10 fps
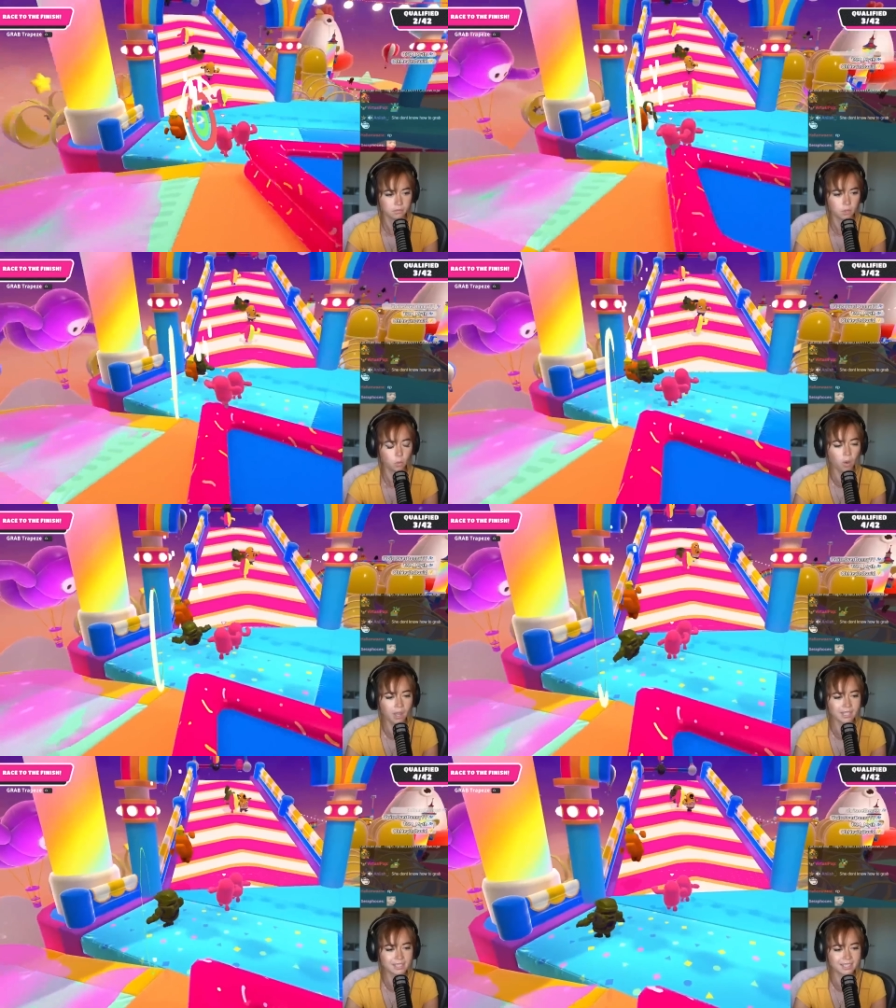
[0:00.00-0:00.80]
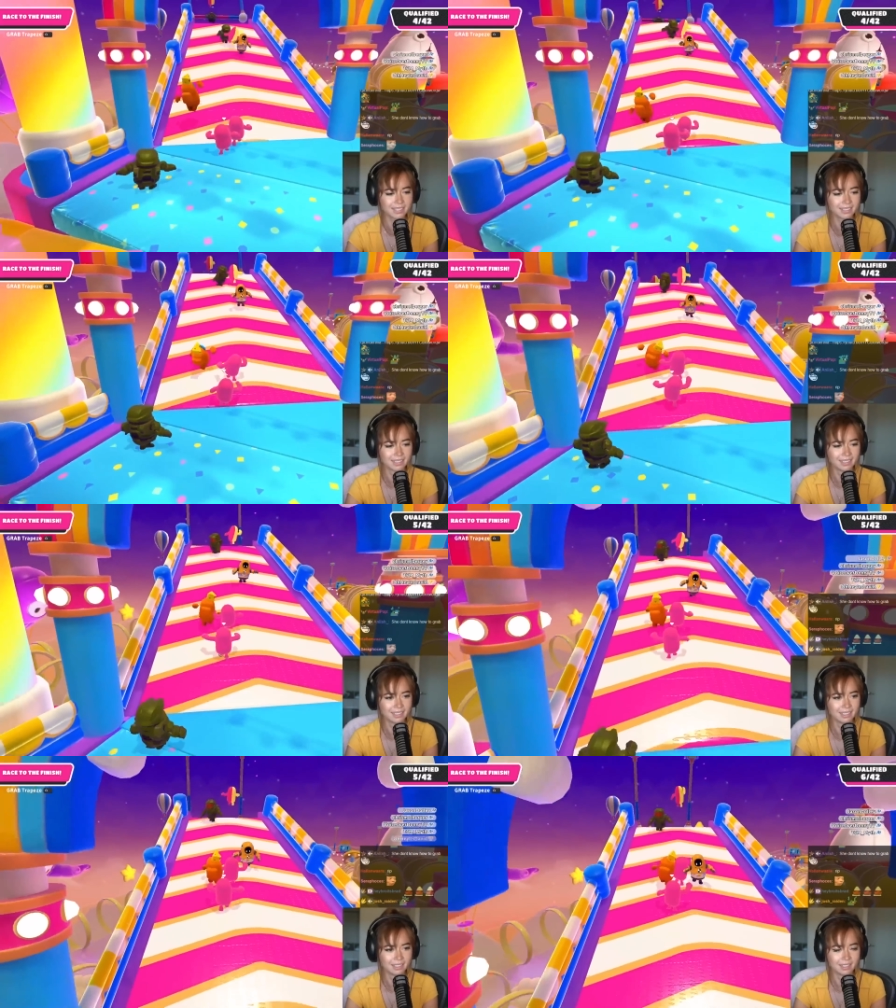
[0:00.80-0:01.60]
let's go. What? Yeah.
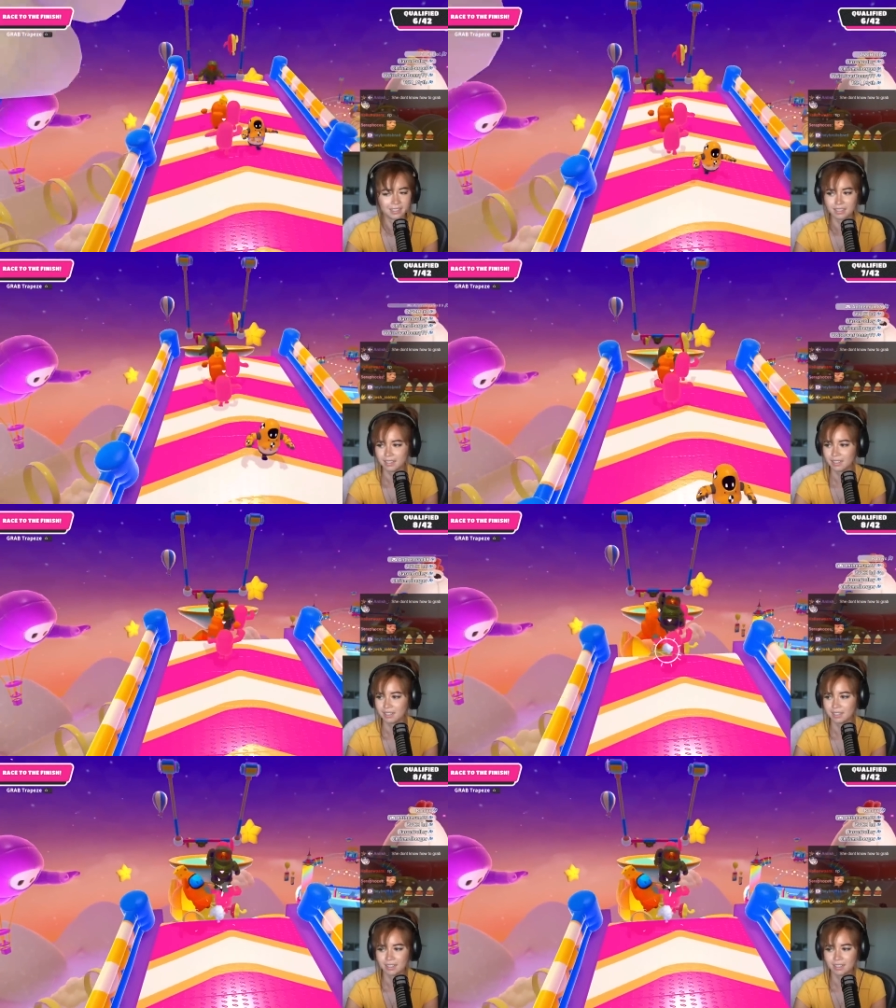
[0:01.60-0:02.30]
Let's